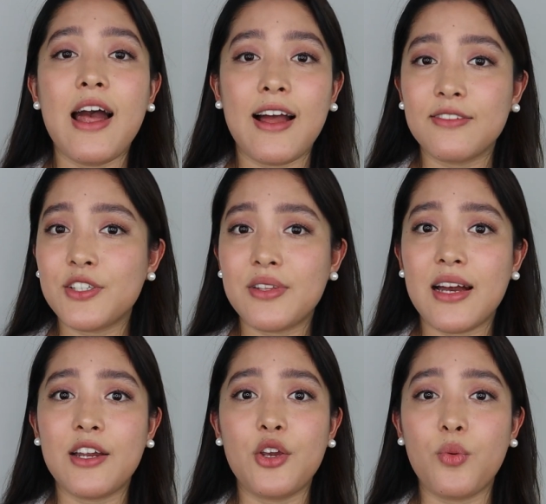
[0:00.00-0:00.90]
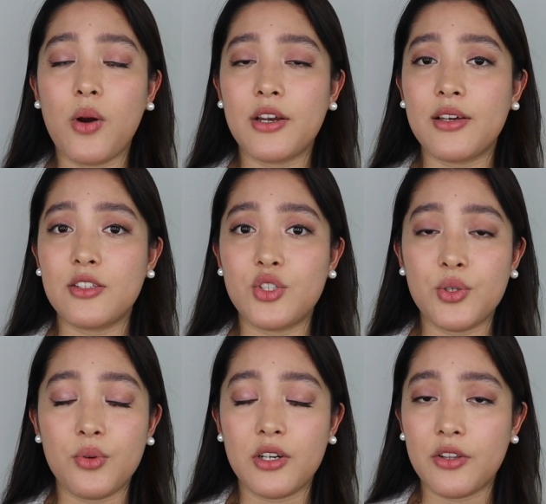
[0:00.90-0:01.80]
After that, you want to
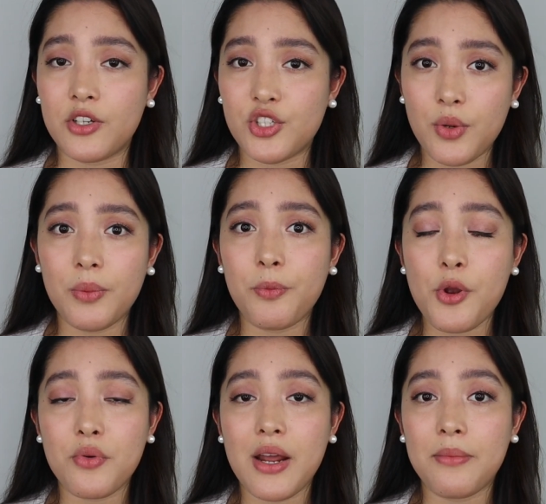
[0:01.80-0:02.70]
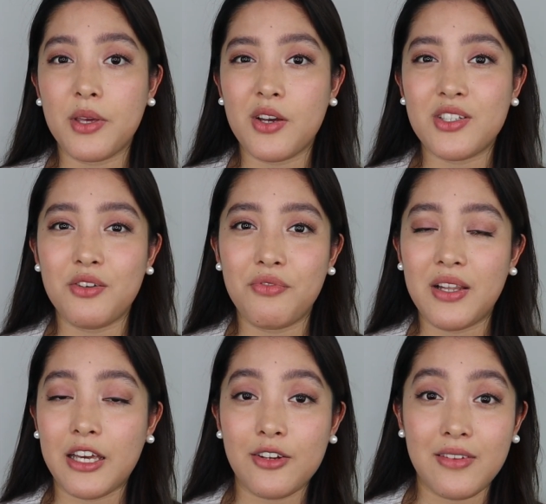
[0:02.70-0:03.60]
do another J1 program because you
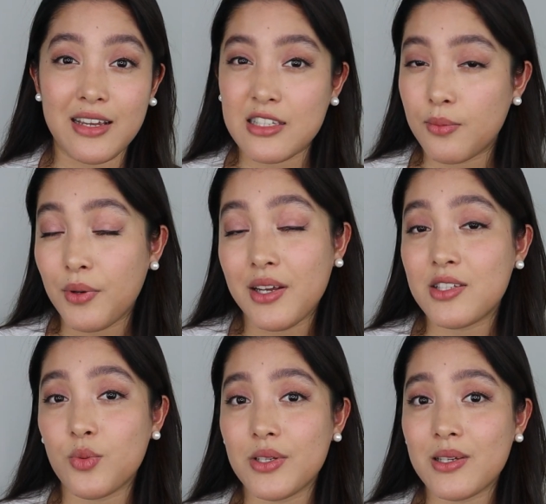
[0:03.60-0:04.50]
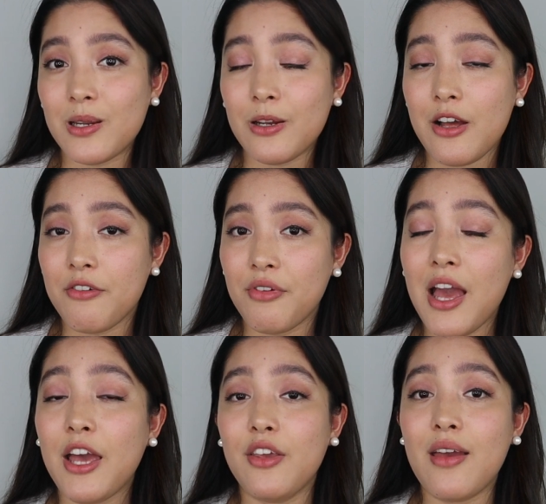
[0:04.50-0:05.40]
feel like the experience wasn't enough.
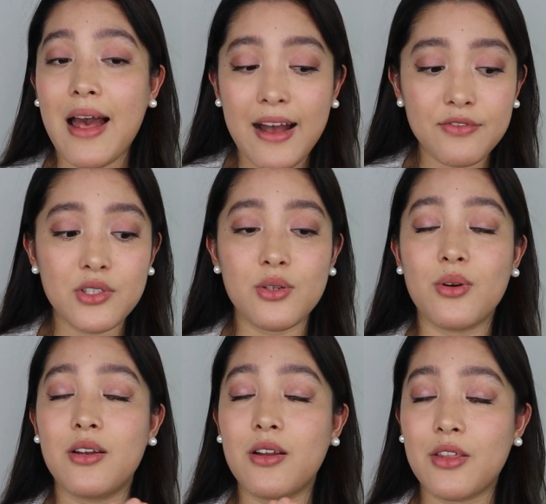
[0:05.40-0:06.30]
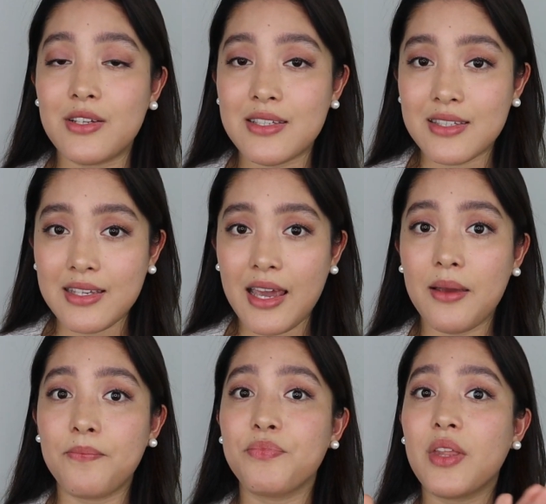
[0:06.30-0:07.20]
You have to do another
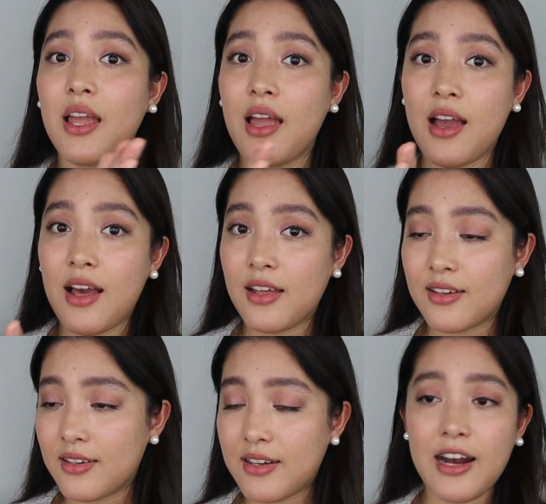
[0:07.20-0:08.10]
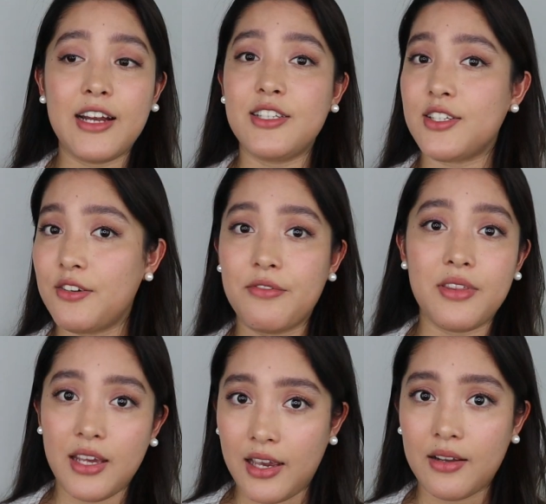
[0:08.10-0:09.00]
same kind of
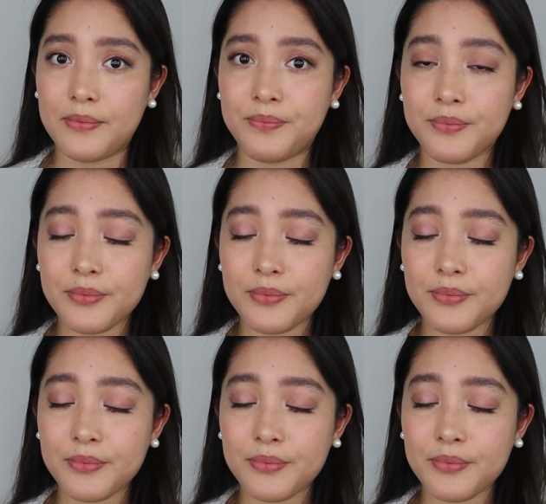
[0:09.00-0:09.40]
thing.